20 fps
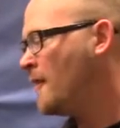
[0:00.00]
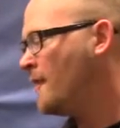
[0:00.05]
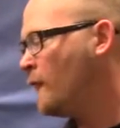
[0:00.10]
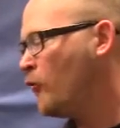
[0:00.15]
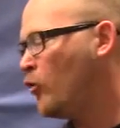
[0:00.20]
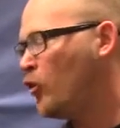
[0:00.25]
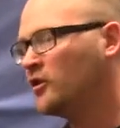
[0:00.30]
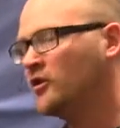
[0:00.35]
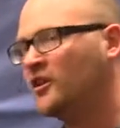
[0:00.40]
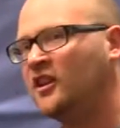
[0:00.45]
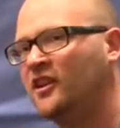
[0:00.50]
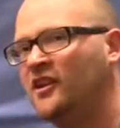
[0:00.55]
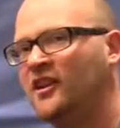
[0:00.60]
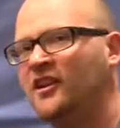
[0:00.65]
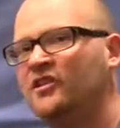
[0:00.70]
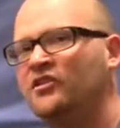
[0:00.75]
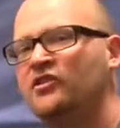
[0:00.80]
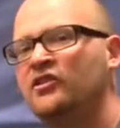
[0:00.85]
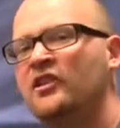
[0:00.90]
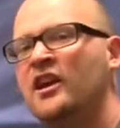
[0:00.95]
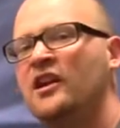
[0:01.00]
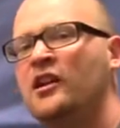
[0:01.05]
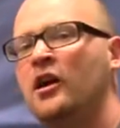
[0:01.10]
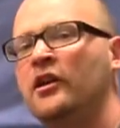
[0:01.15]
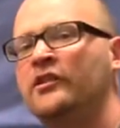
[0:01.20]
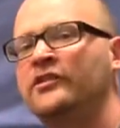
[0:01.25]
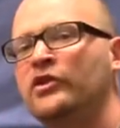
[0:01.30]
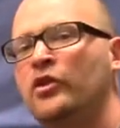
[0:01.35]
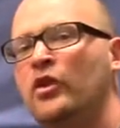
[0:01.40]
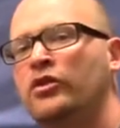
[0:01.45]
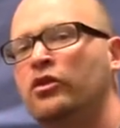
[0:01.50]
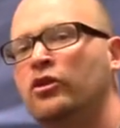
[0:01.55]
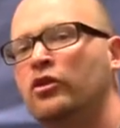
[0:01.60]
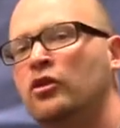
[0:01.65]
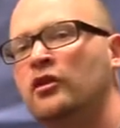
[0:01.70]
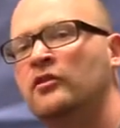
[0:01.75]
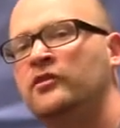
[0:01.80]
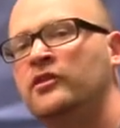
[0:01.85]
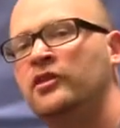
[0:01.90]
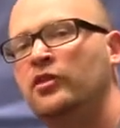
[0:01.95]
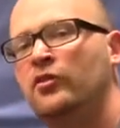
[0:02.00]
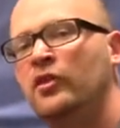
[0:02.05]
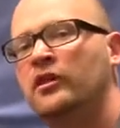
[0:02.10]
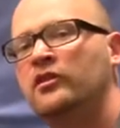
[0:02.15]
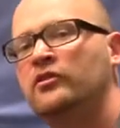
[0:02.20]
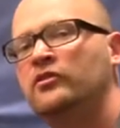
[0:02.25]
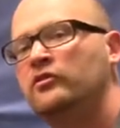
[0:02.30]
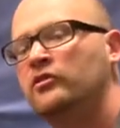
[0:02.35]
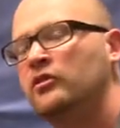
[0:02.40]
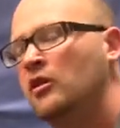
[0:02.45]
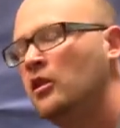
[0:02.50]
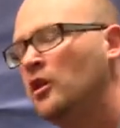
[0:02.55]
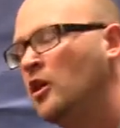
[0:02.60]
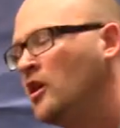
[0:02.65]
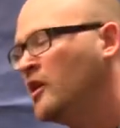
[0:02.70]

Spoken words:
14-inch, and also a 32-inch.